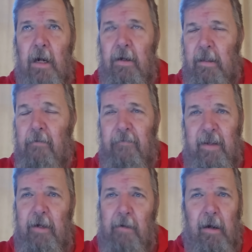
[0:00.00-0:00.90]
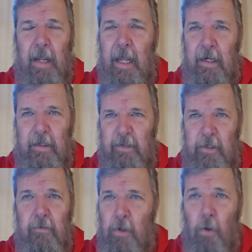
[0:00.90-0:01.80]
are they'll figure out how to
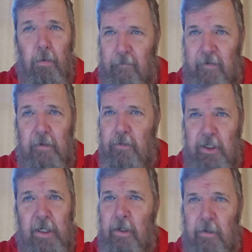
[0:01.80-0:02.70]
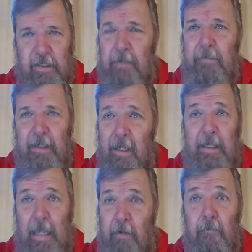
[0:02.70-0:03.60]
do cold fusion or something
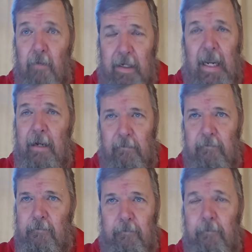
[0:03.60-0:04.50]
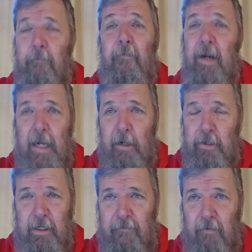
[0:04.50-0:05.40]
like that. We'll get free
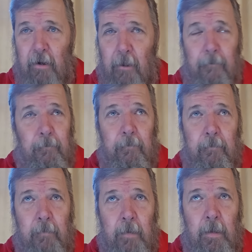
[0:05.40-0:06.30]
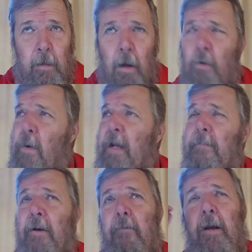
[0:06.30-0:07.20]
energy for all. Oh, wait a
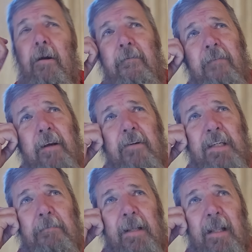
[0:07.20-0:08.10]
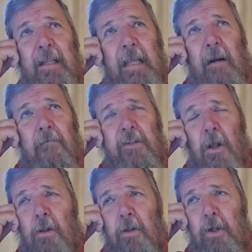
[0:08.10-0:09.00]
minute. We already figured something like that out. It was
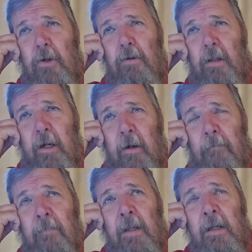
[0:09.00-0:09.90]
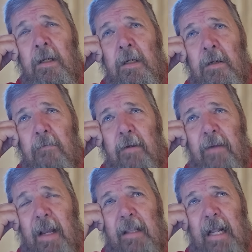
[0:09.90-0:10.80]
called nuclear. We've
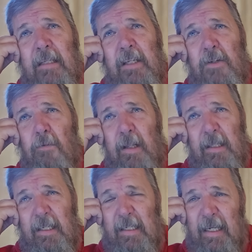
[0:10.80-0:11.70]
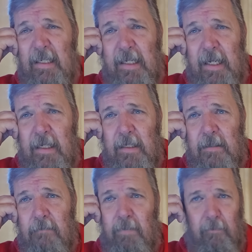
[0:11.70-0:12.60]
had that since, what, the
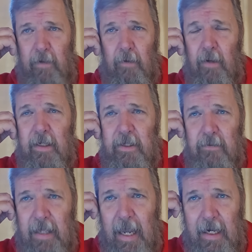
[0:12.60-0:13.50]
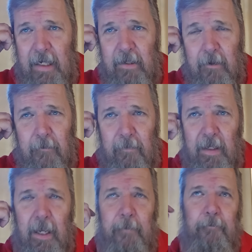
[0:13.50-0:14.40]
60s? But we don't want to do that either,
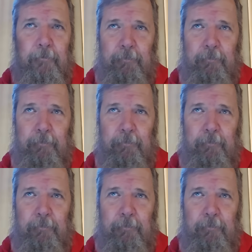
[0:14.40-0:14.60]
okay?